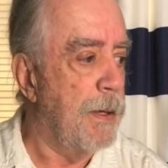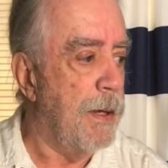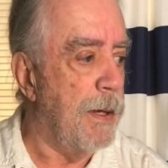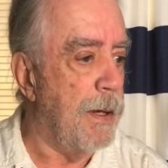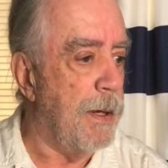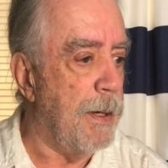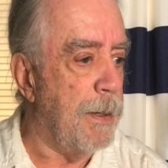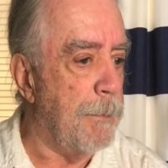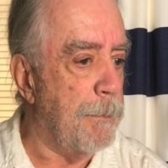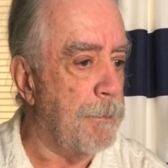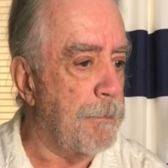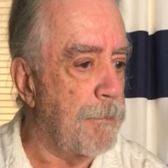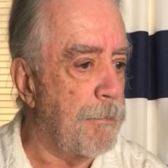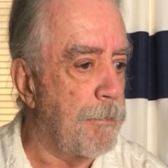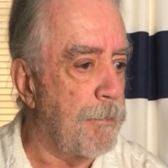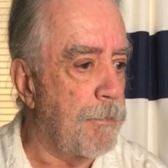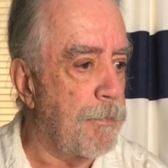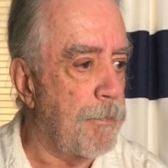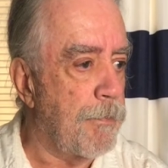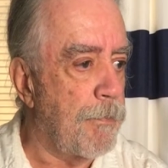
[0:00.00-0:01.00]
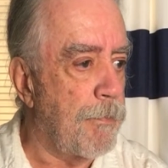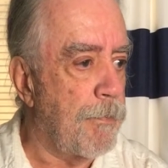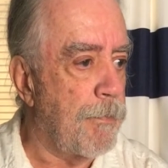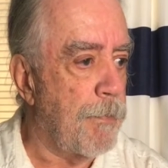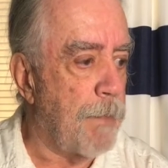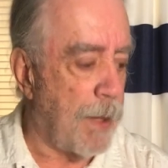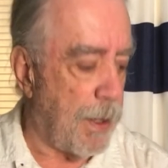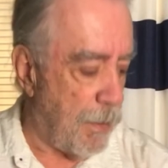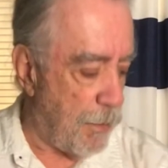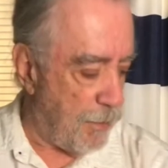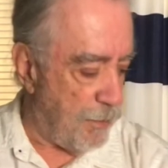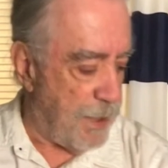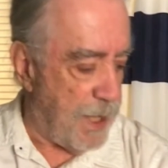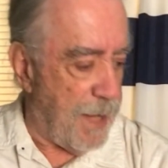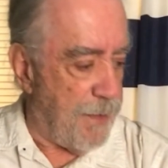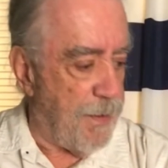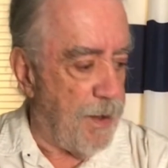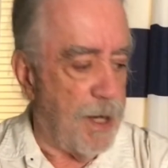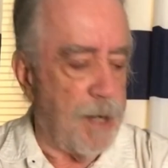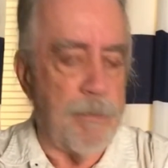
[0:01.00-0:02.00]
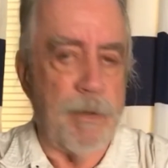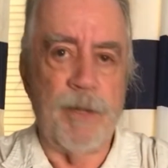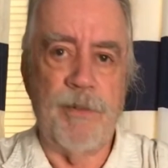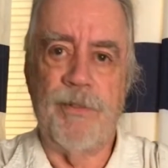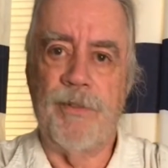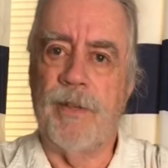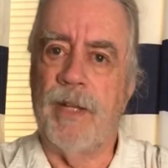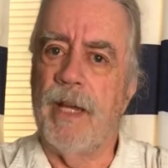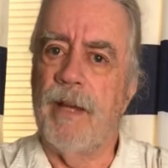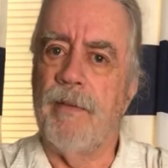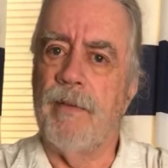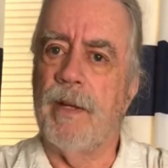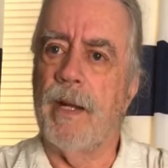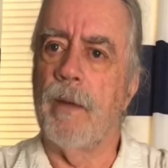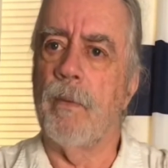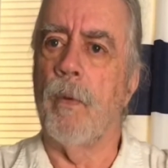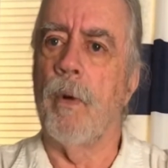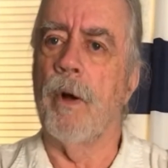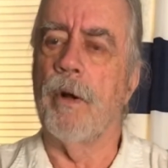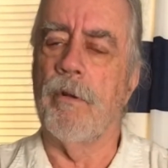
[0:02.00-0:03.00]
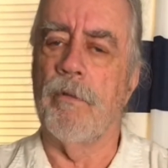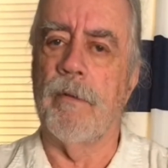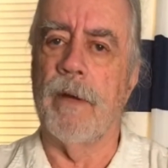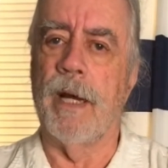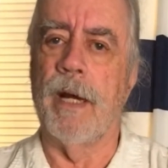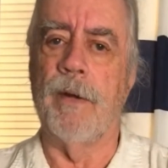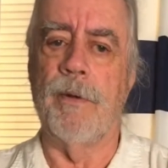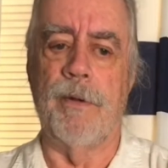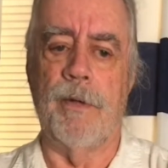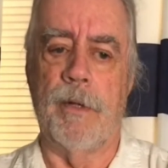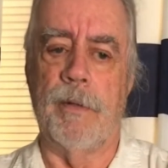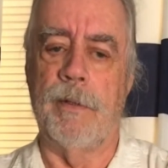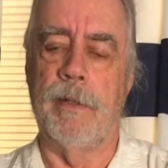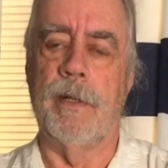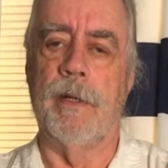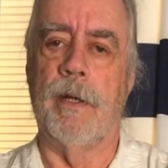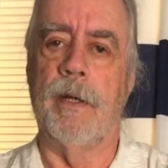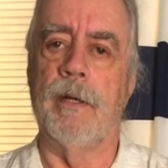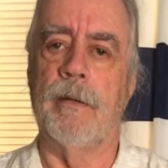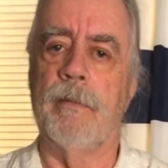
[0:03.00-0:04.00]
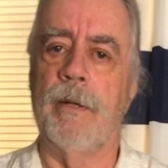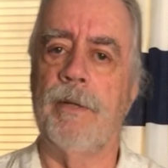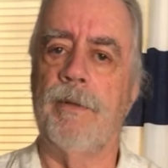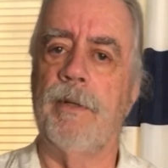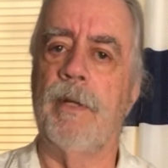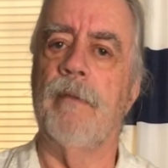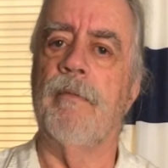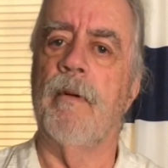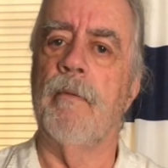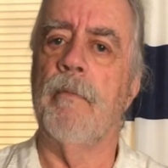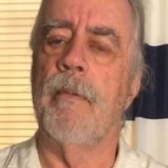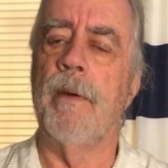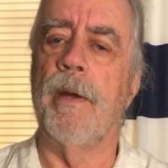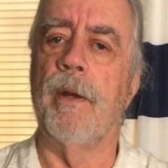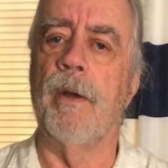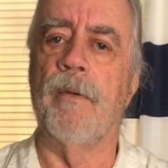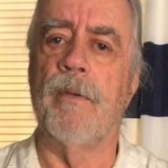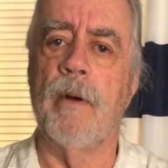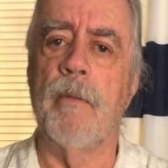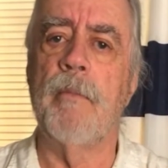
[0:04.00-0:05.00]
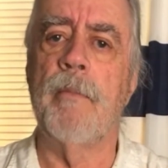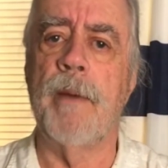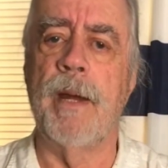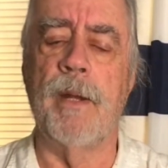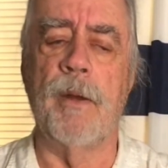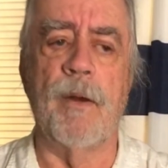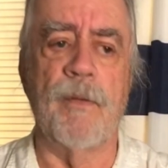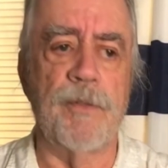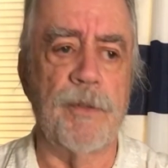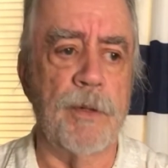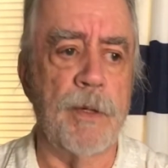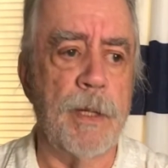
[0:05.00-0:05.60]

I always had that on my sleeve, and I'd walk around and look at my sleeve, I'm a petty officer.